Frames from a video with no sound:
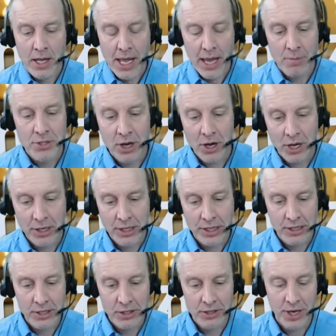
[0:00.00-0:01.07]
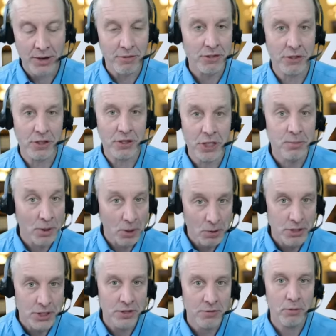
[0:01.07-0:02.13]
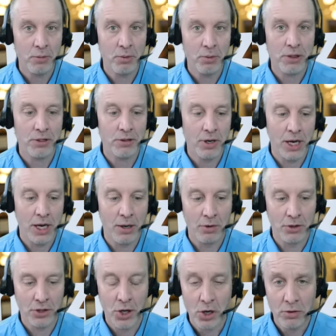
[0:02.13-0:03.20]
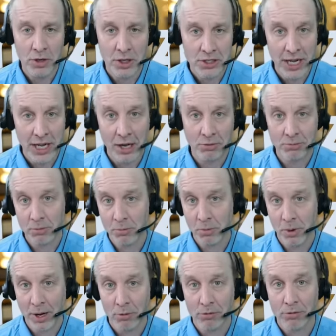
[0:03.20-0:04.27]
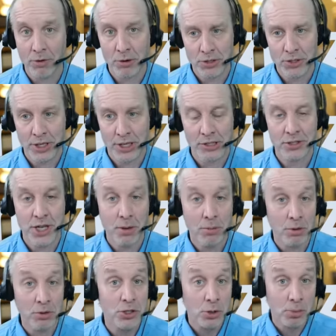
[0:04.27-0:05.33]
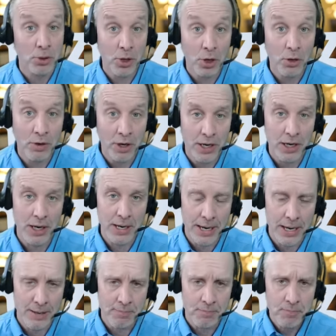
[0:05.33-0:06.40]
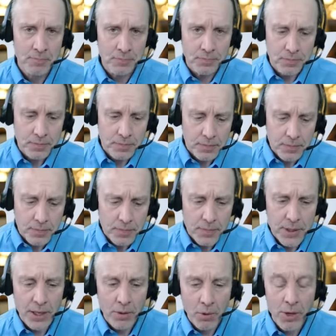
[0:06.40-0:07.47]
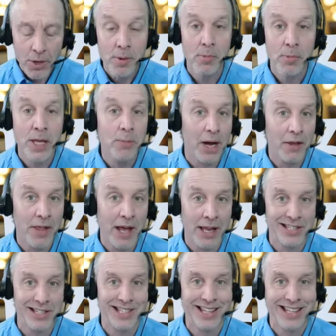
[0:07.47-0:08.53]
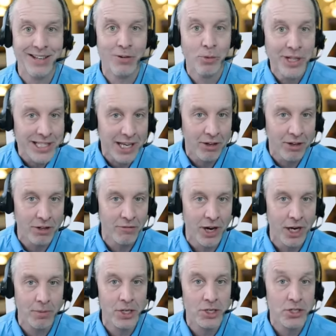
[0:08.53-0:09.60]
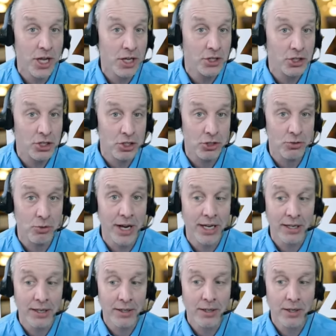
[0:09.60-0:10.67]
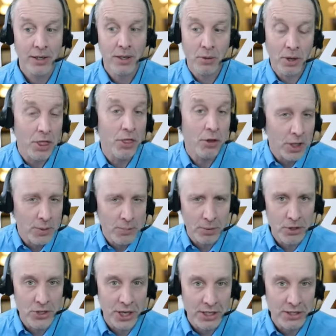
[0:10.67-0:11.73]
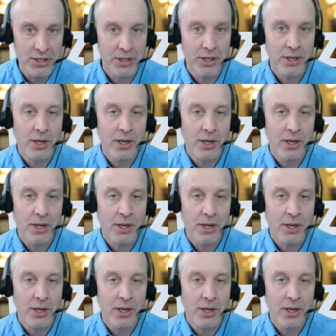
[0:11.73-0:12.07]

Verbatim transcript: Amazon is obviously explosive with COVID. It's now what I refer to as kind of double supernova. And what I mean by that is the retail environment has just shrank, 30%.